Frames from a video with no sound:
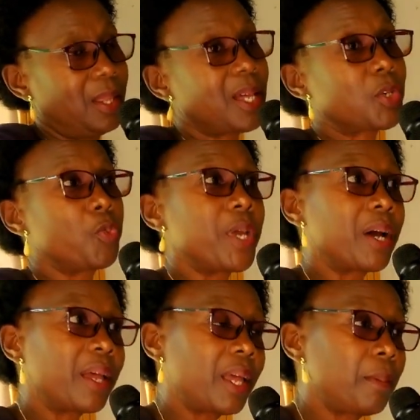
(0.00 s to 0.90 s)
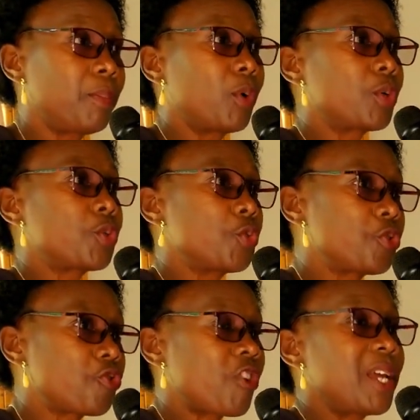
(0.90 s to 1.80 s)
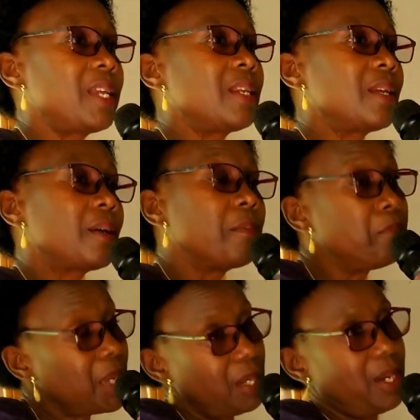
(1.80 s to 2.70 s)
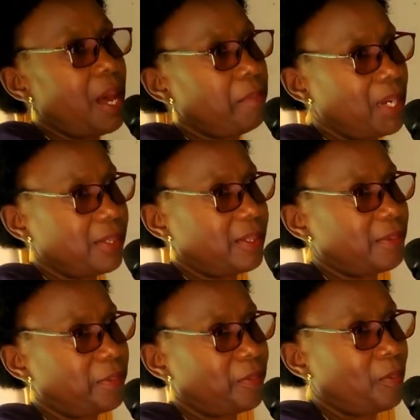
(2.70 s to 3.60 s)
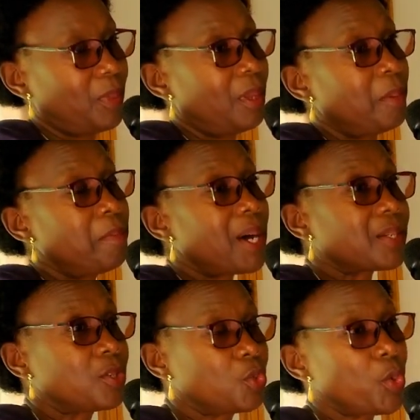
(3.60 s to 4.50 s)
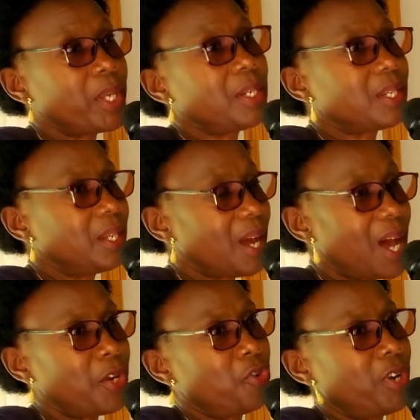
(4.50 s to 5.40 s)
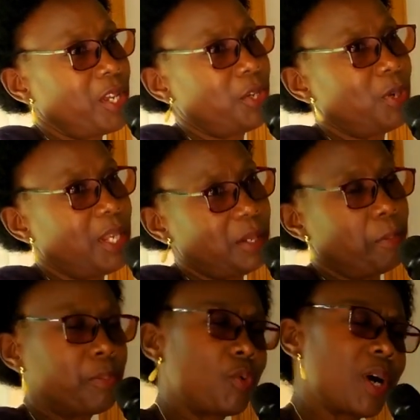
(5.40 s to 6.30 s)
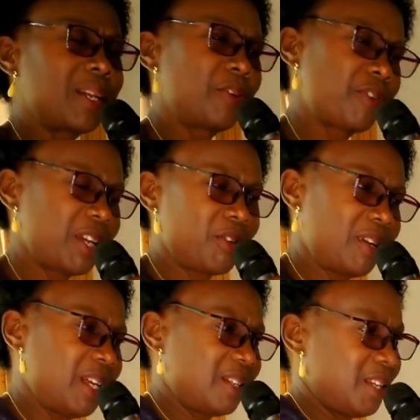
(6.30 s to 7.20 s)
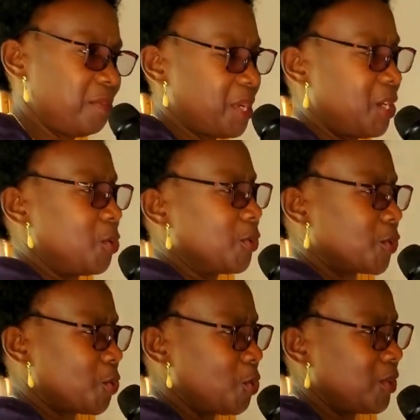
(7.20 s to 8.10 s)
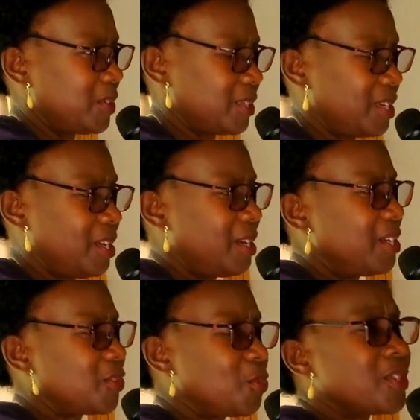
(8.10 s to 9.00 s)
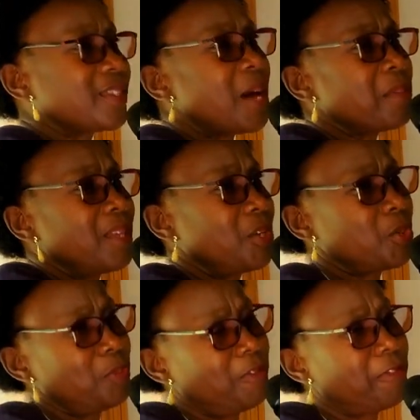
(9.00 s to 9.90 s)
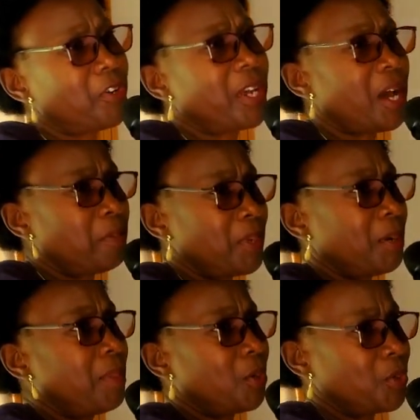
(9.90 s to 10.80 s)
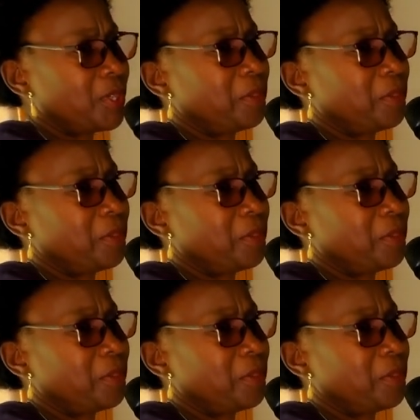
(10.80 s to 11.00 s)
that we are able to train big numbers. But 20 unregulated, poorly regulated medical schools is not something to be very happy about.